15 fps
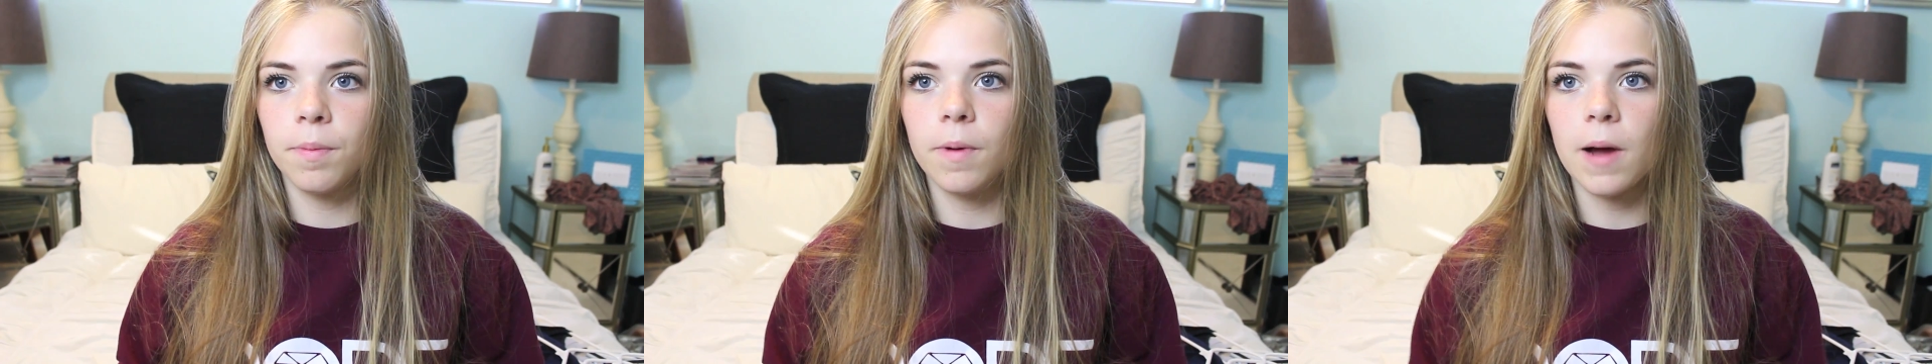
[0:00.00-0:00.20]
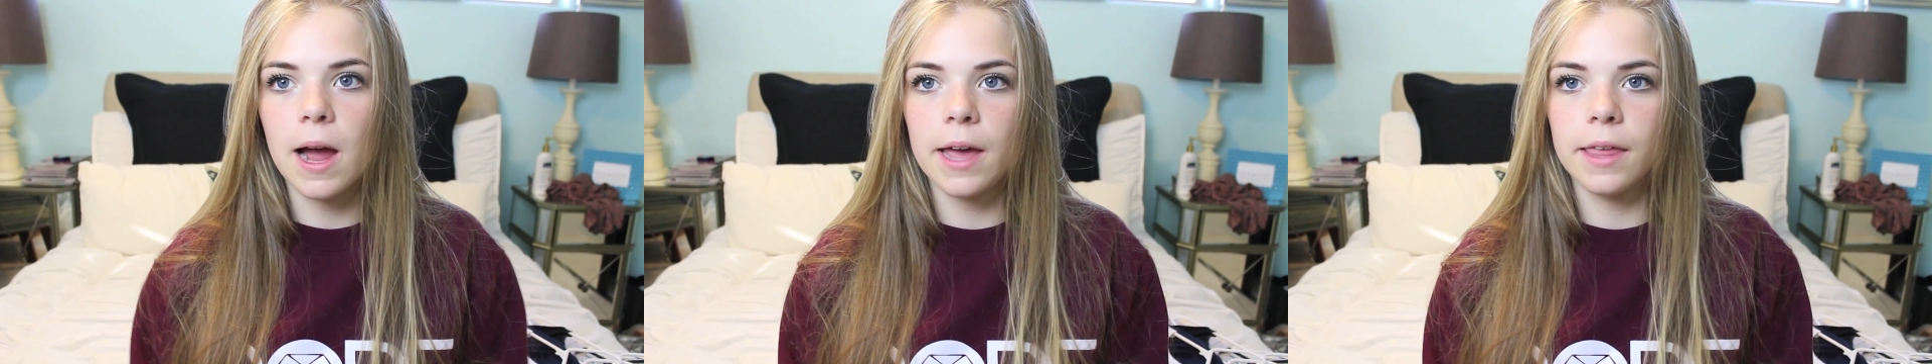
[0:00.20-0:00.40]

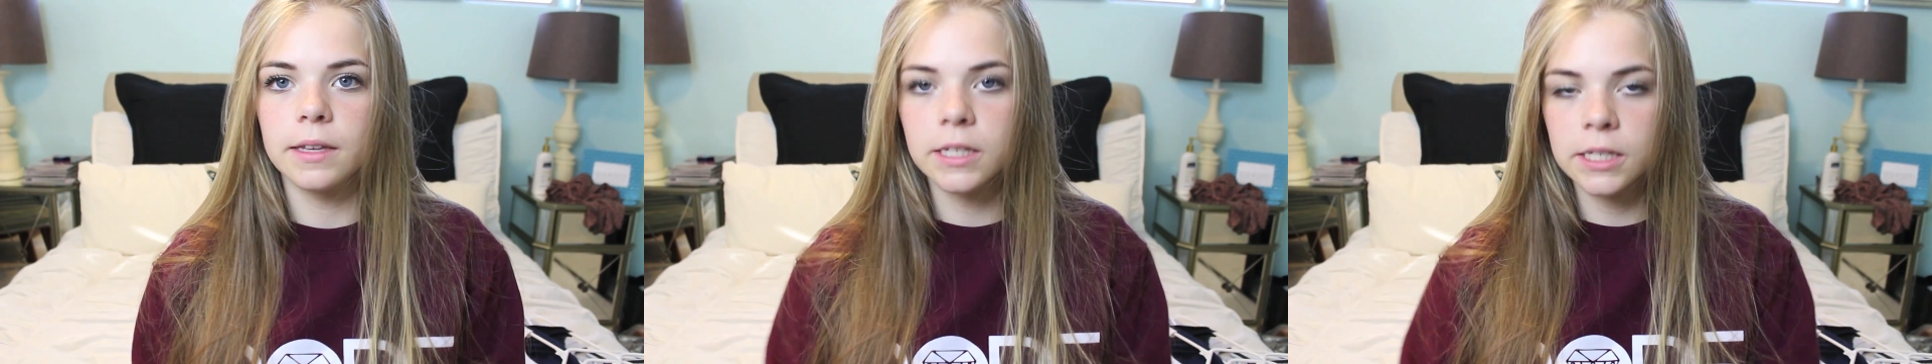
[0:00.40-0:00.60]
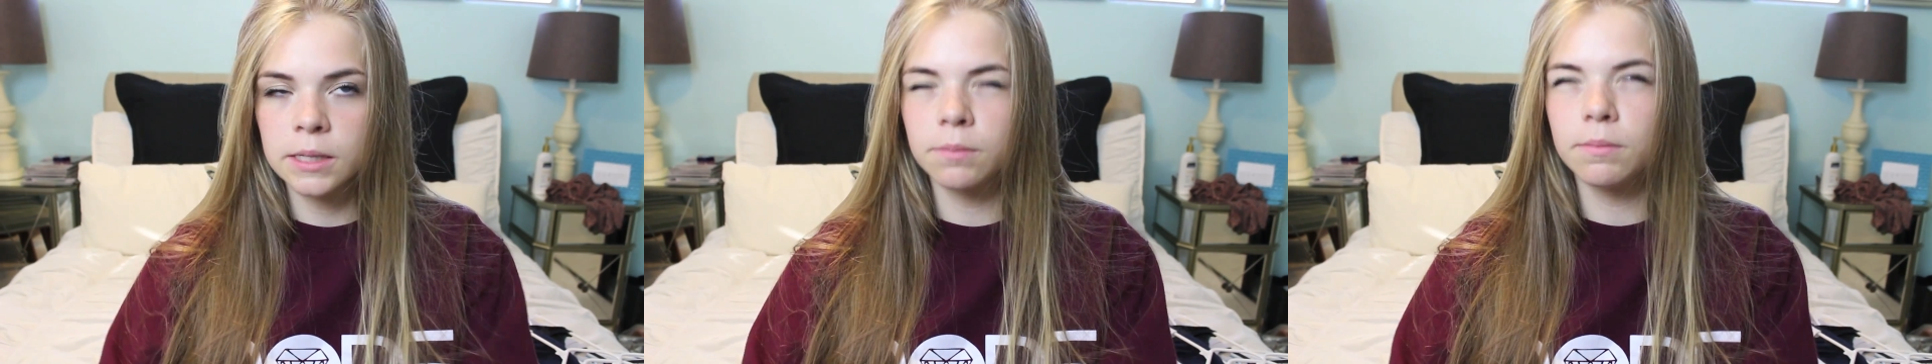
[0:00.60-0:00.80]
by
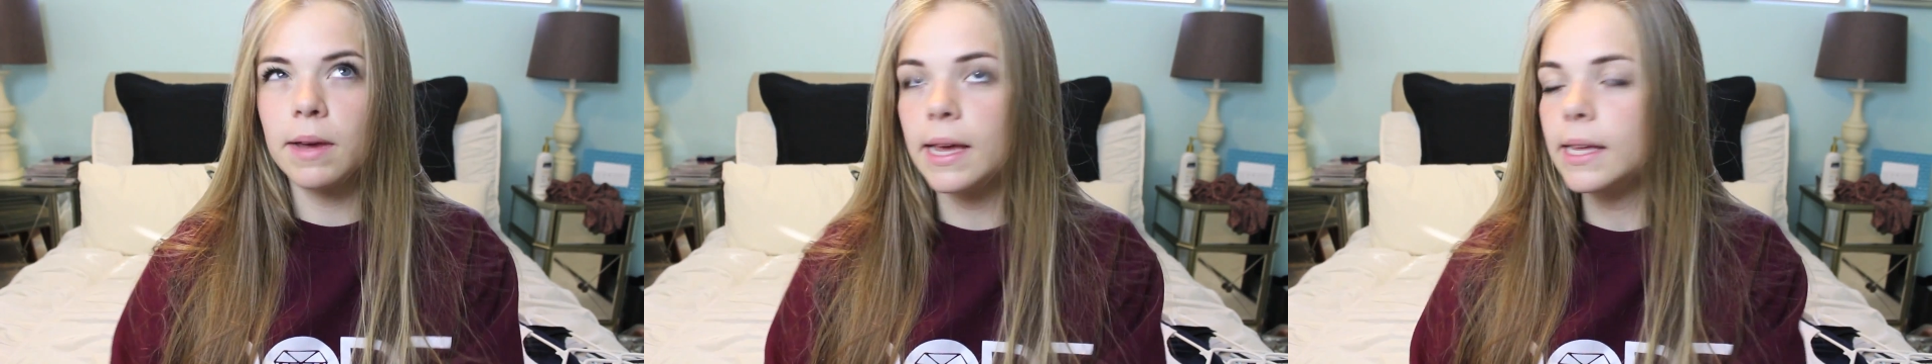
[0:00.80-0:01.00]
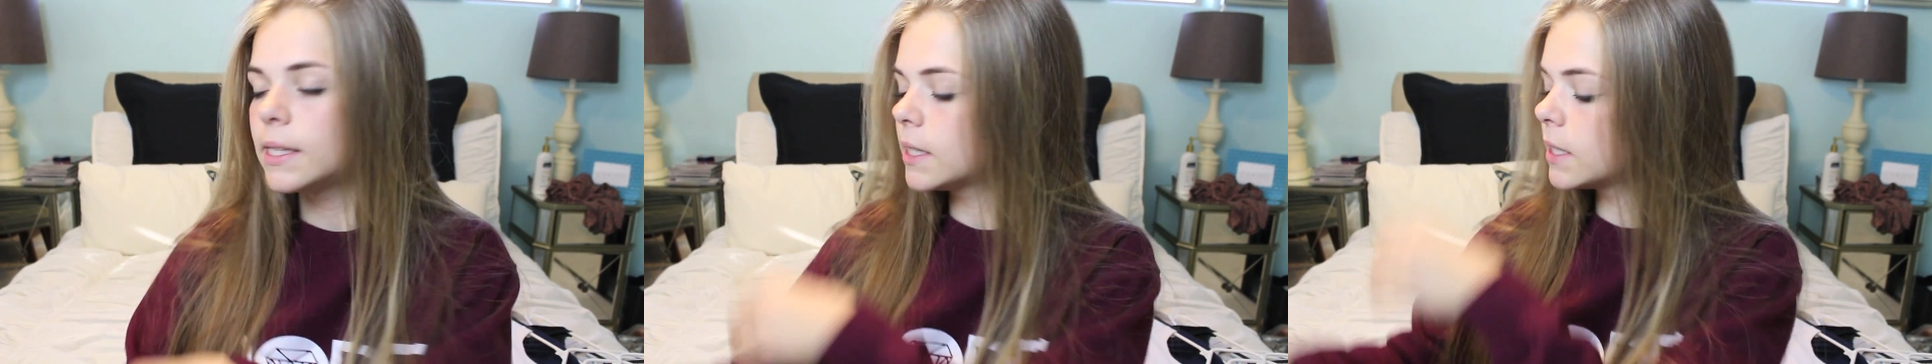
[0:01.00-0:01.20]
the
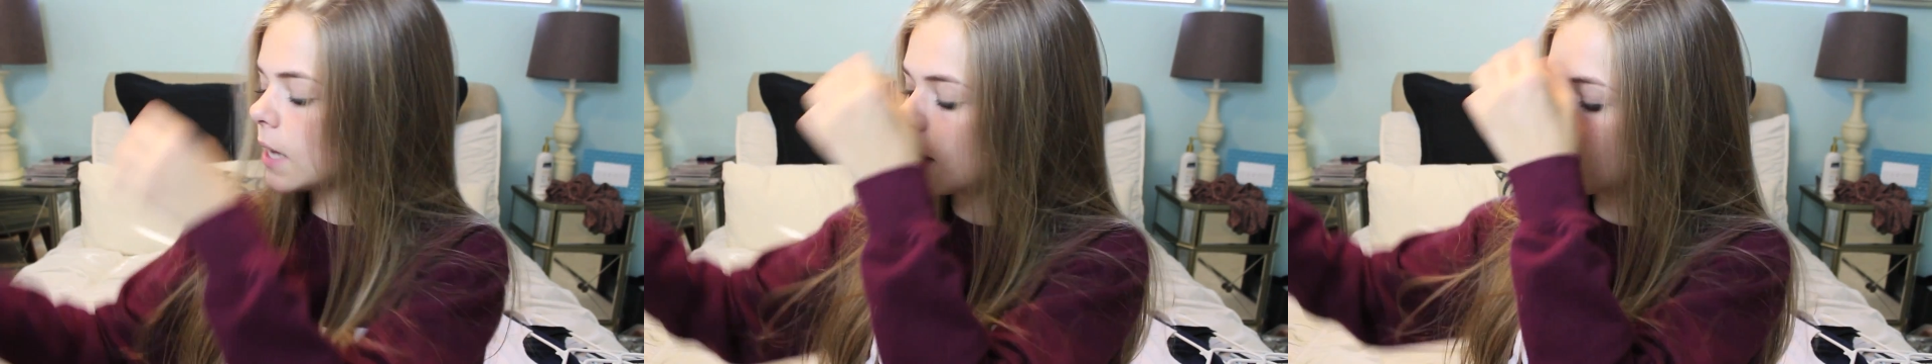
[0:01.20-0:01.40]
Smiths,